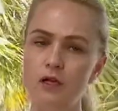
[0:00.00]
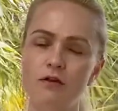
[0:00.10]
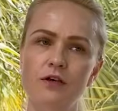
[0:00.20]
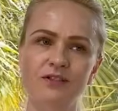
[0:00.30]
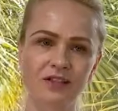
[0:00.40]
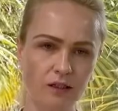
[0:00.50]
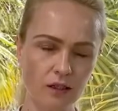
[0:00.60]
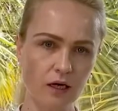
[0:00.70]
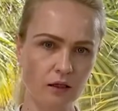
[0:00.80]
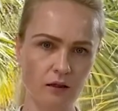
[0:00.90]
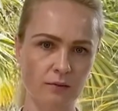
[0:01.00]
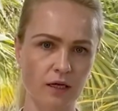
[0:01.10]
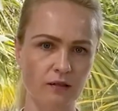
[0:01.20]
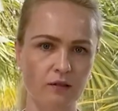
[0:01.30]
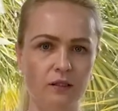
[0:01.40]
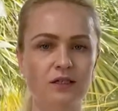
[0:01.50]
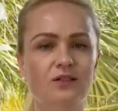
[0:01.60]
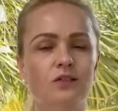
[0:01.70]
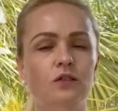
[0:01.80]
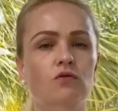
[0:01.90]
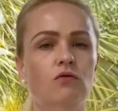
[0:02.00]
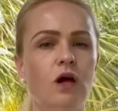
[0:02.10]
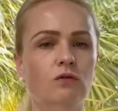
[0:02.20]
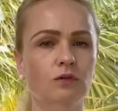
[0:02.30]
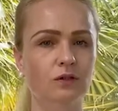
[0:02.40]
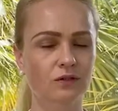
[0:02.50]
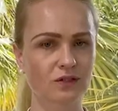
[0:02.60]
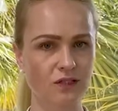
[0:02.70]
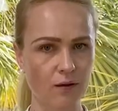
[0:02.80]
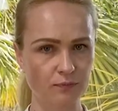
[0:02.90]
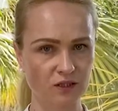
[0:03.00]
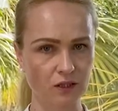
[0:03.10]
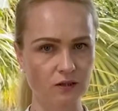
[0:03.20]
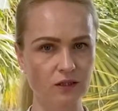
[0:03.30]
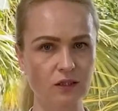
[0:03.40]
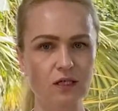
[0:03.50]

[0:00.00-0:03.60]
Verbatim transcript: The second element is ground substance.